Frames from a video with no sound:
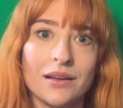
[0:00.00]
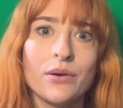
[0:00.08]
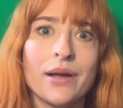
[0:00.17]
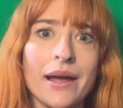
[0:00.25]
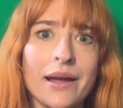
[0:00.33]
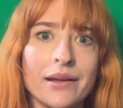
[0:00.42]

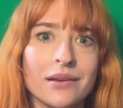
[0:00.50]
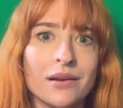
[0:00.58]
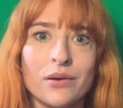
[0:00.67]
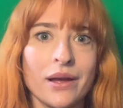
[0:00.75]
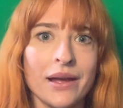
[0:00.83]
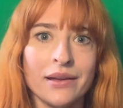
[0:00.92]

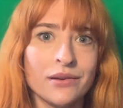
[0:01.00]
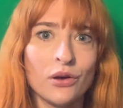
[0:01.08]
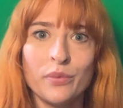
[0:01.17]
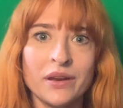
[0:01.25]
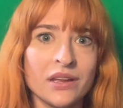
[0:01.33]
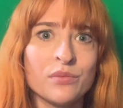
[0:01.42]
Okay,
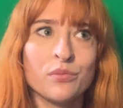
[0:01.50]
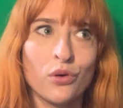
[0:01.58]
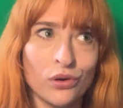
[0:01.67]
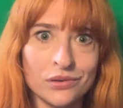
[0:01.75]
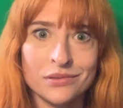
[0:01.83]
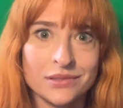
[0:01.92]
nobody
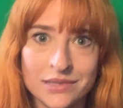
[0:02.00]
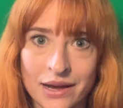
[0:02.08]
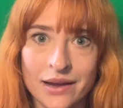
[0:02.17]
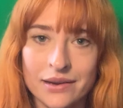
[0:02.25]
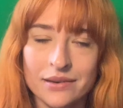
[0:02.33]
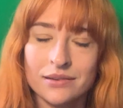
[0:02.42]
important
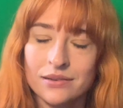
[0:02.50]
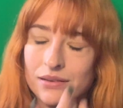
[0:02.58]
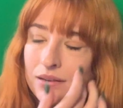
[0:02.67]
died.